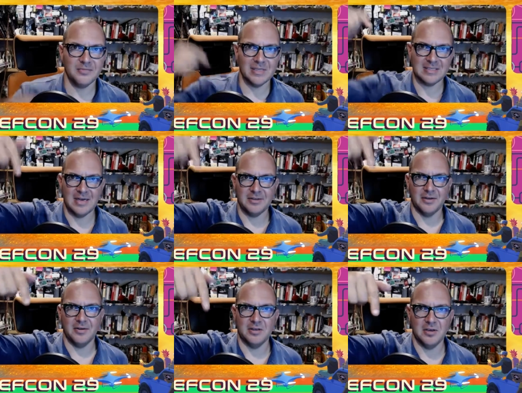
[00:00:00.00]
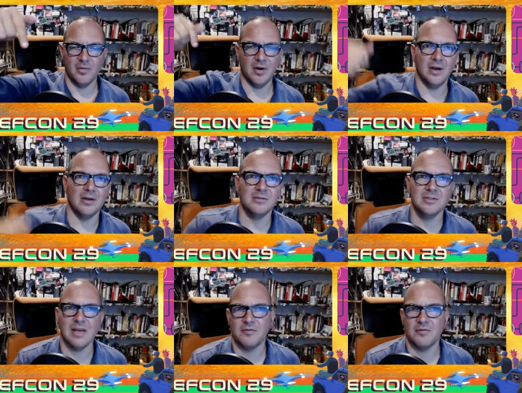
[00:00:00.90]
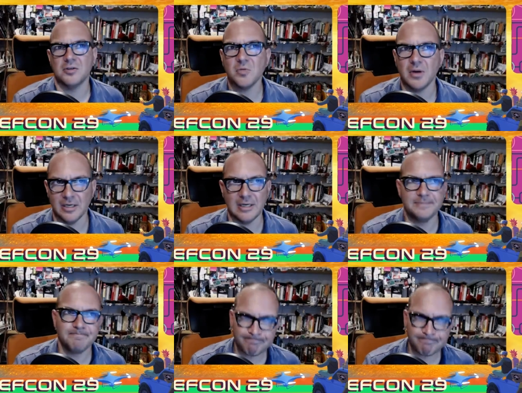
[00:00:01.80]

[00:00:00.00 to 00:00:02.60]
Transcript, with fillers: That's down there in the URL, DEFCON 29.